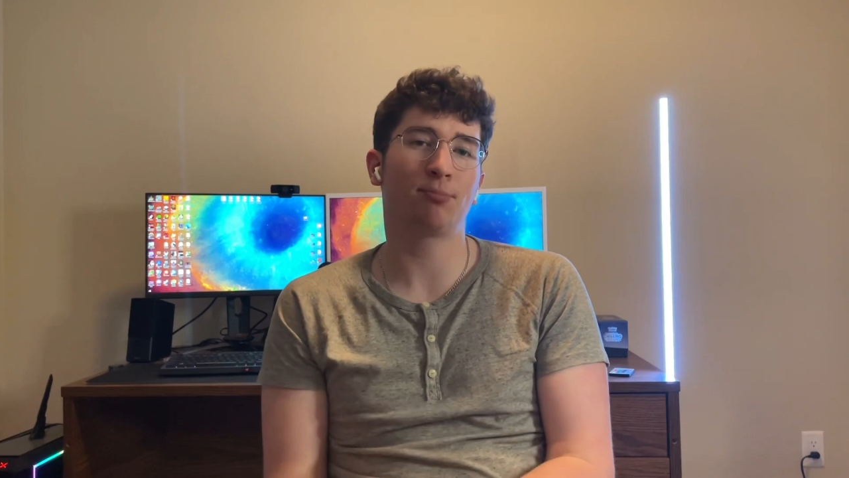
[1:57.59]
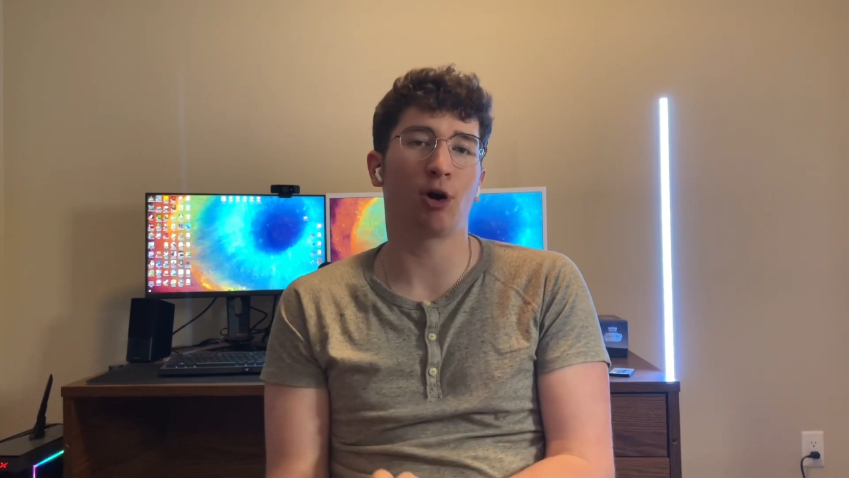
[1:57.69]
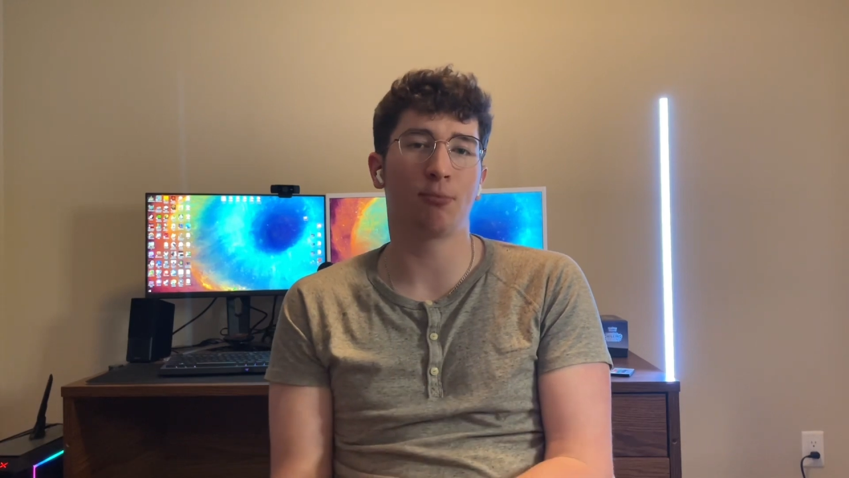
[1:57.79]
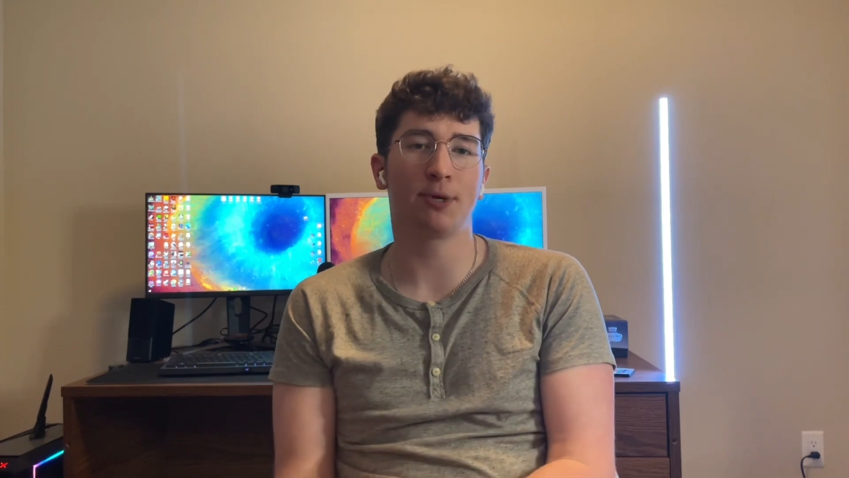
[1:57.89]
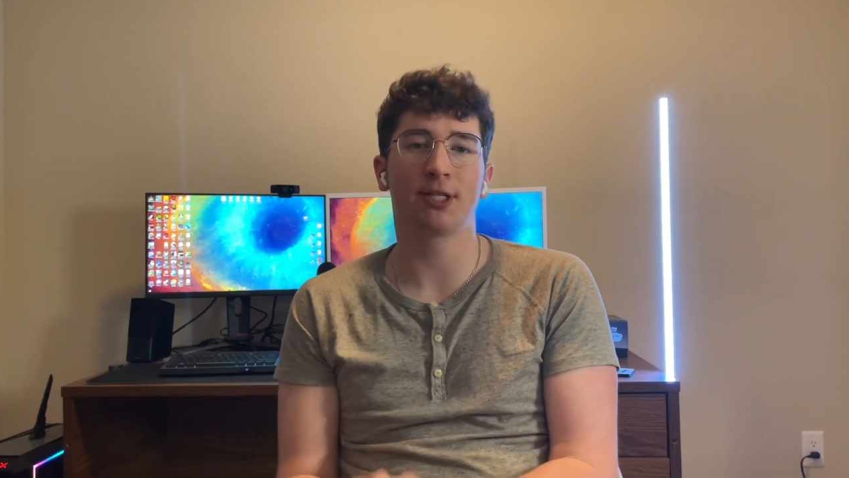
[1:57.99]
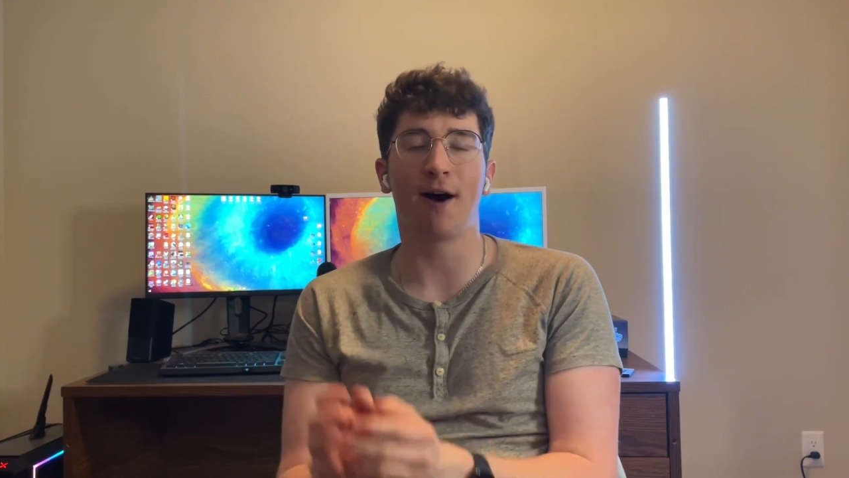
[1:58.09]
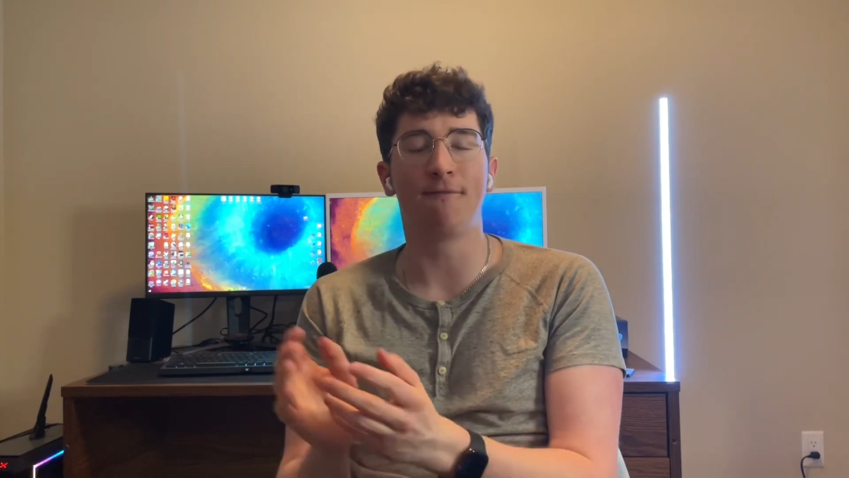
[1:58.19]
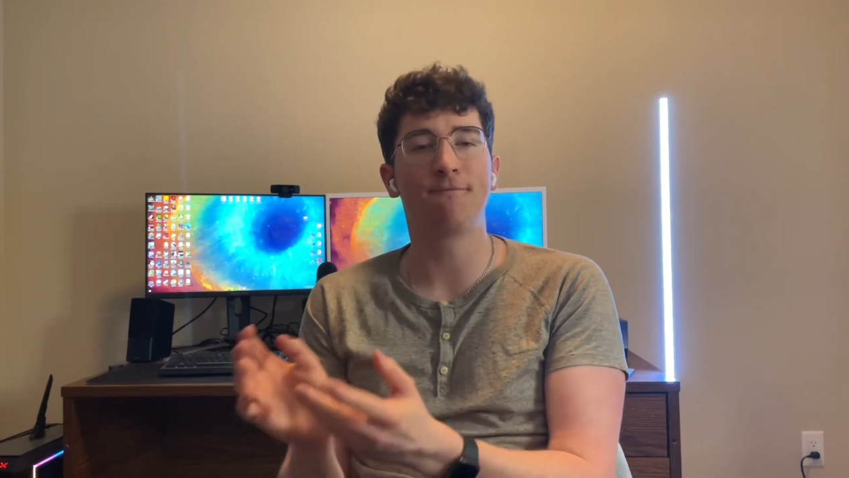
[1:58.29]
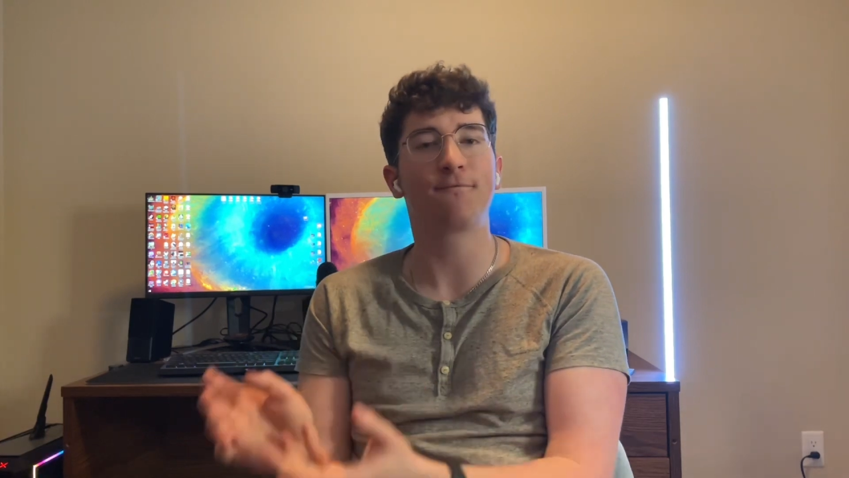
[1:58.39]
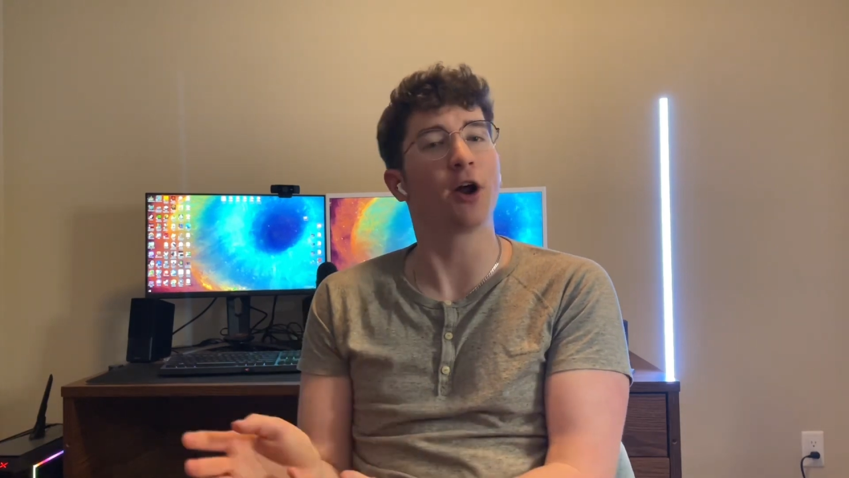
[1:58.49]
purpose
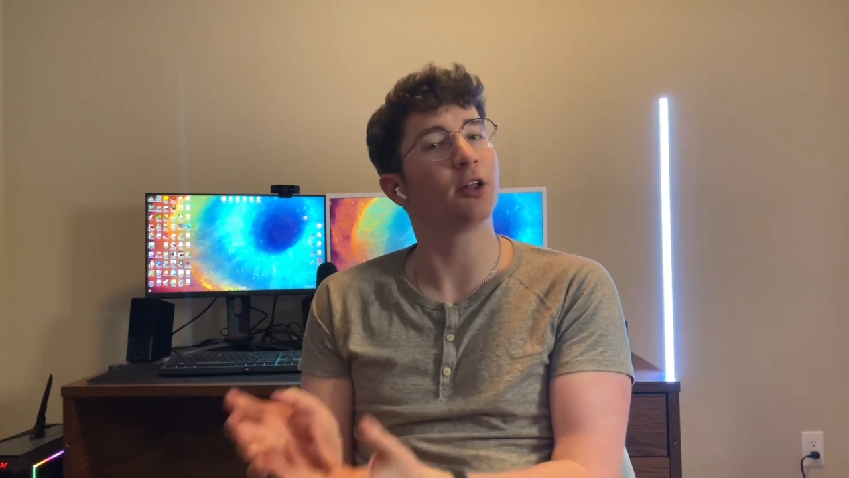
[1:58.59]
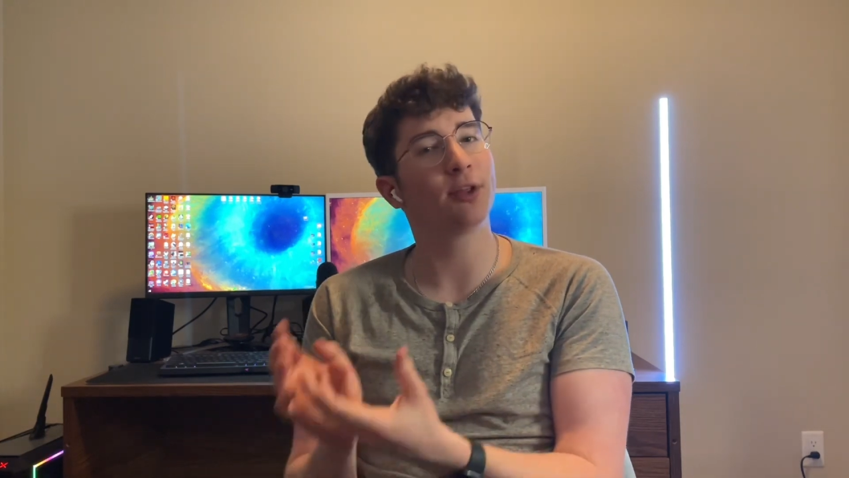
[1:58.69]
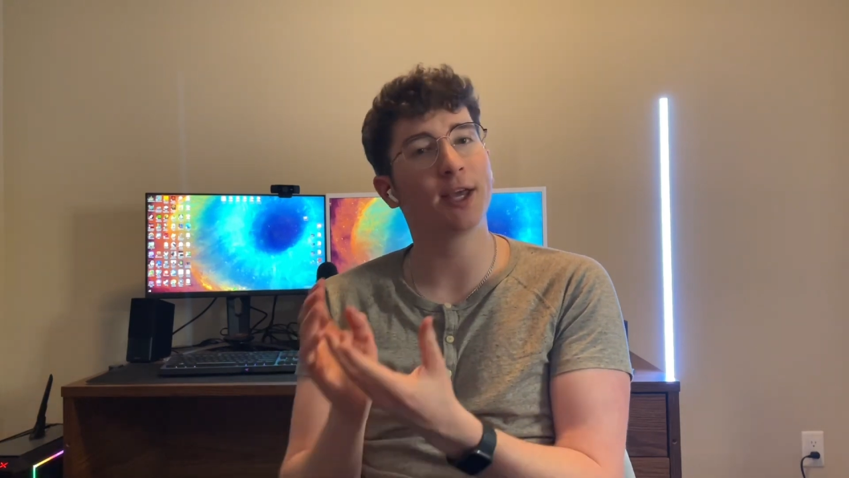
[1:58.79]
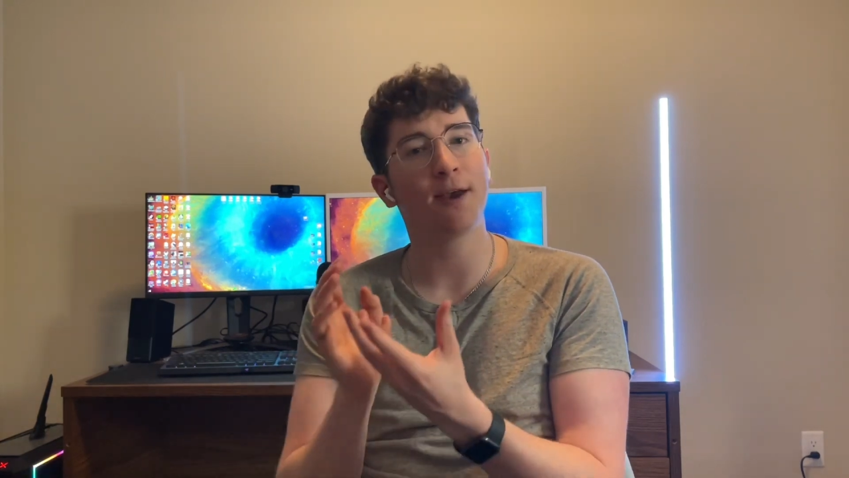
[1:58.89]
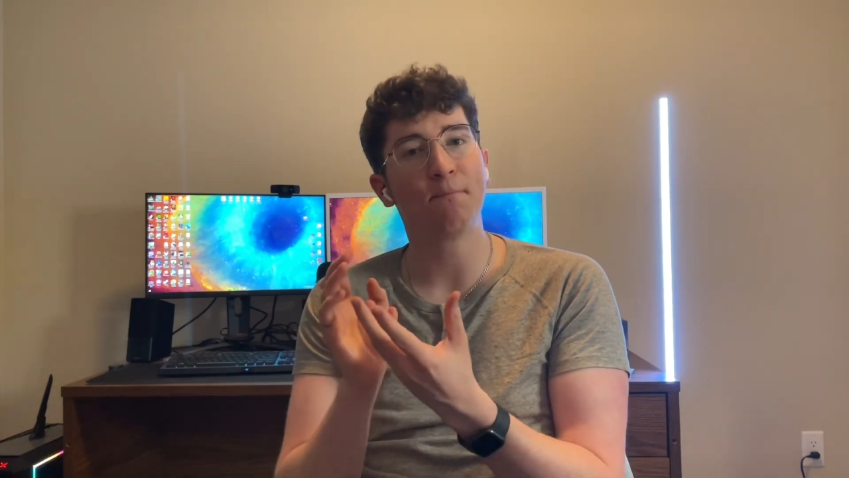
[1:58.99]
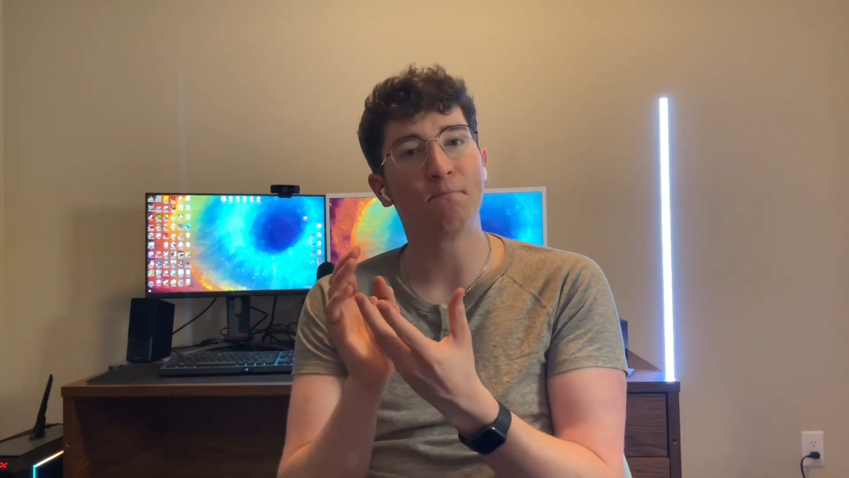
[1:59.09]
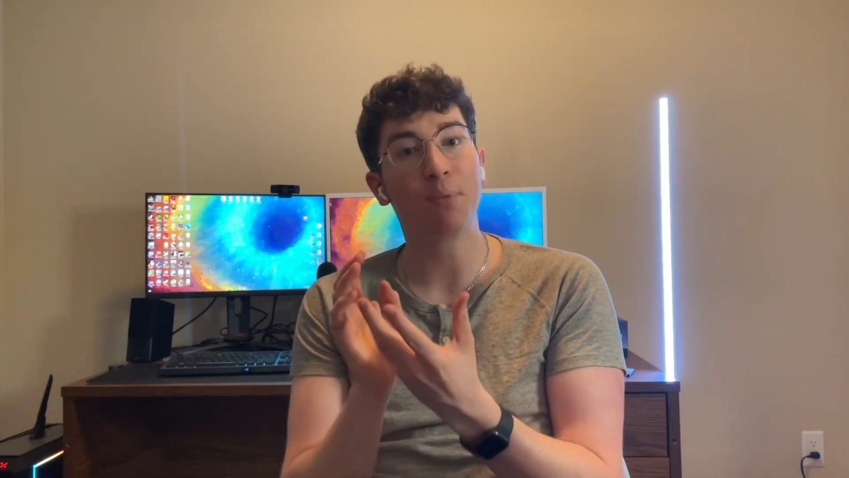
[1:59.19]
of funneling